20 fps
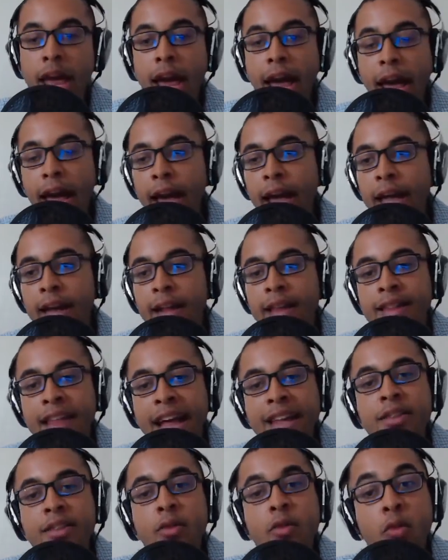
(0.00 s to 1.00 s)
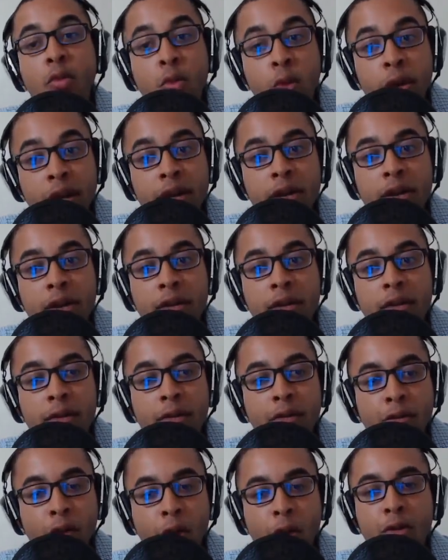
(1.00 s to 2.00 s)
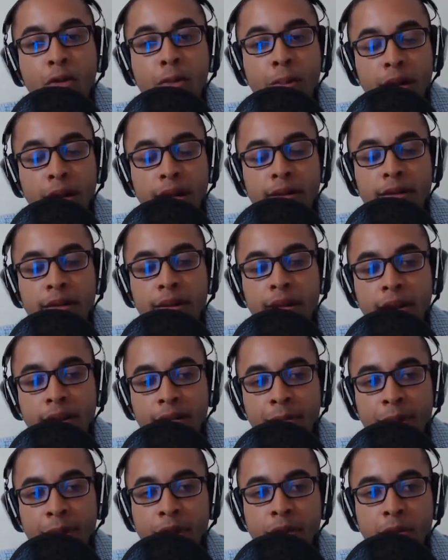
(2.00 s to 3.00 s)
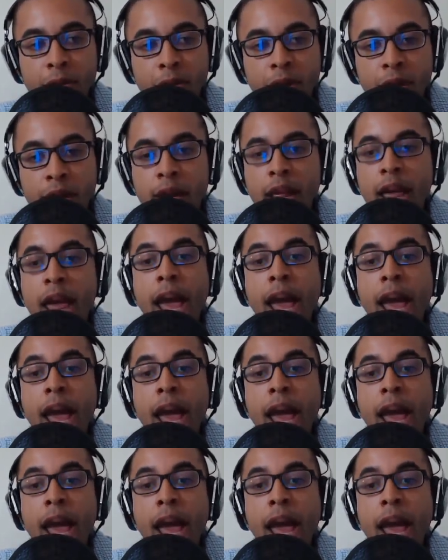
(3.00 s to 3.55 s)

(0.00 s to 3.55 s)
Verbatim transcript: And that's a real vulnerability of Bitcoin.